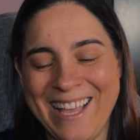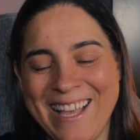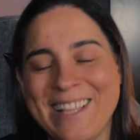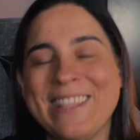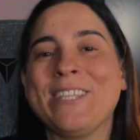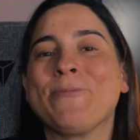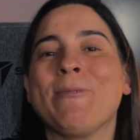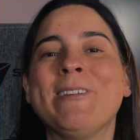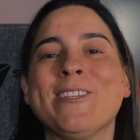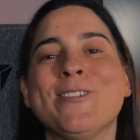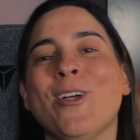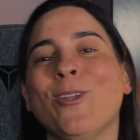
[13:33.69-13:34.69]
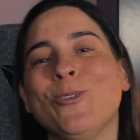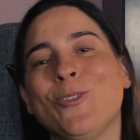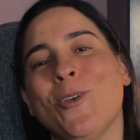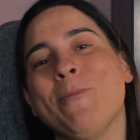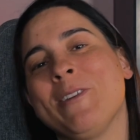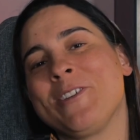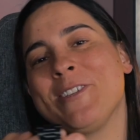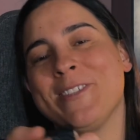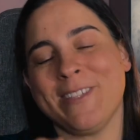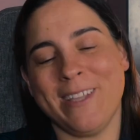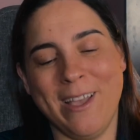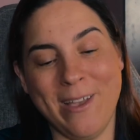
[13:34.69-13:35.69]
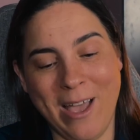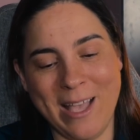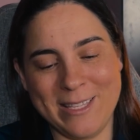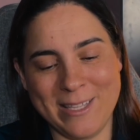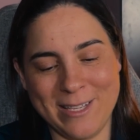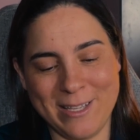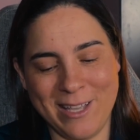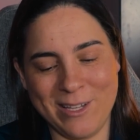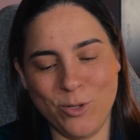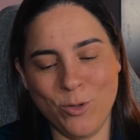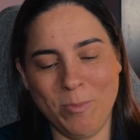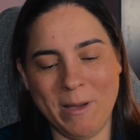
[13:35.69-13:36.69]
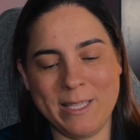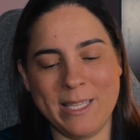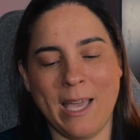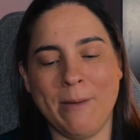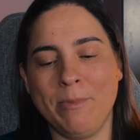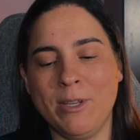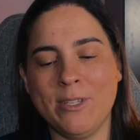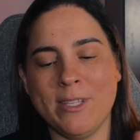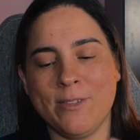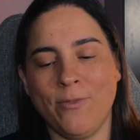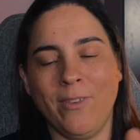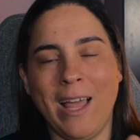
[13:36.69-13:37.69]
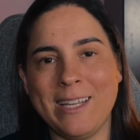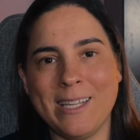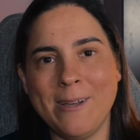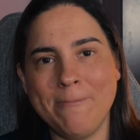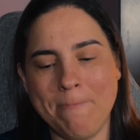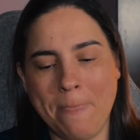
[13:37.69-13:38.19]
This one does not look so much as a toothpaste cap, because it's flatter